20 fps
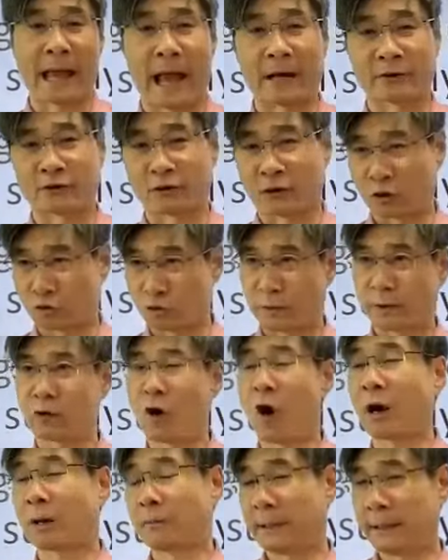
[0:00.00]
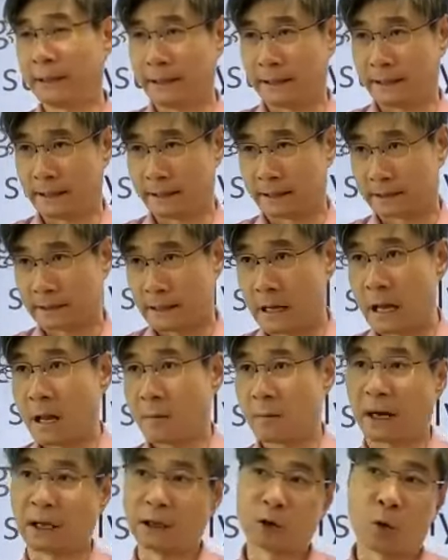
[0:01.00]
has to control the economy is
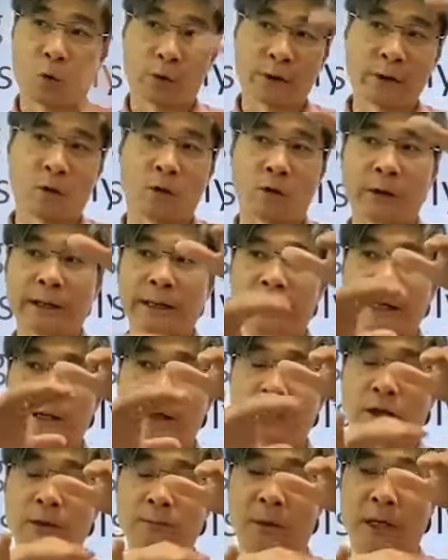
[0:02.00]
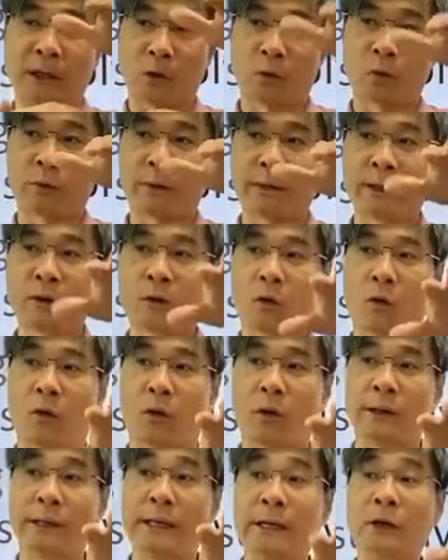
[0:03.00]
by lowering
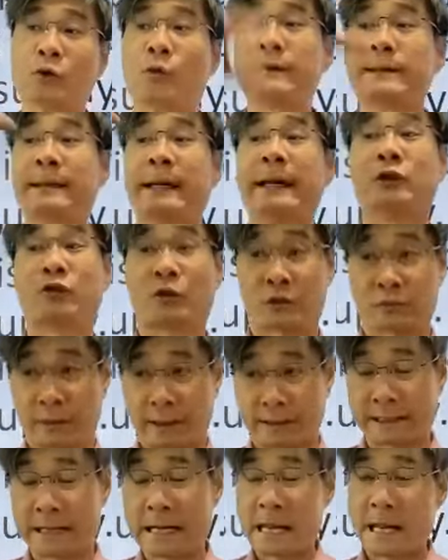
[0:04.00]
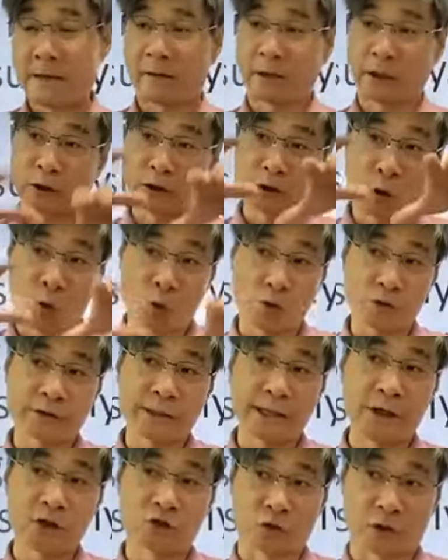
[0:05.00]
or increasing interest rates. If it lowers
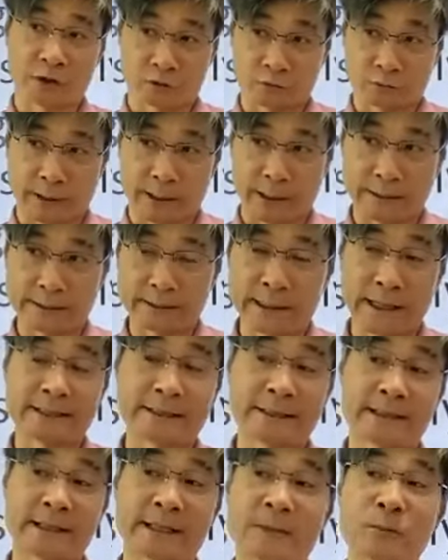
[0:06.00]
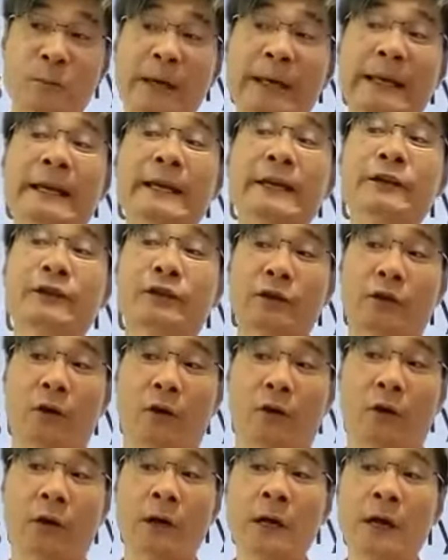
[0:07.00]
interest rates, it's just
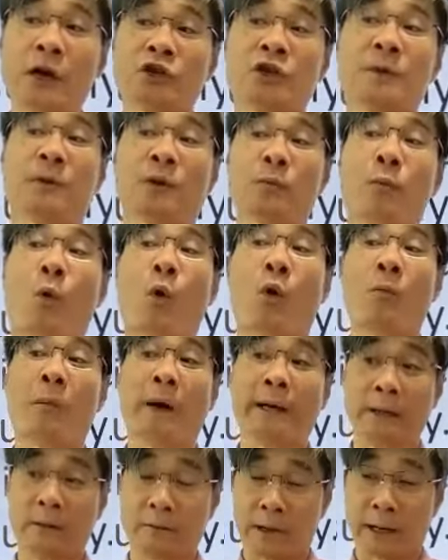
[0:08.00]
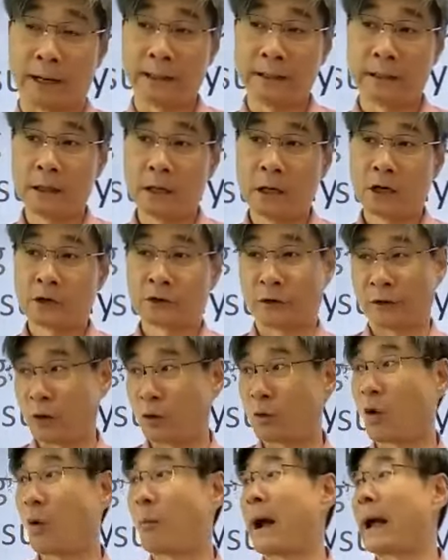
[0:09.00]
easier, cheaper to borrow money, right? So you
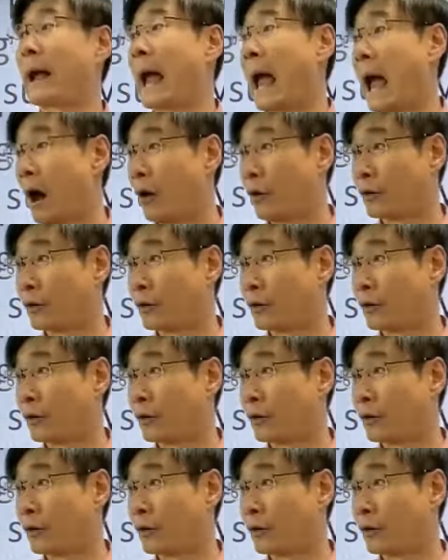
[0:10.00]
can go buy a house.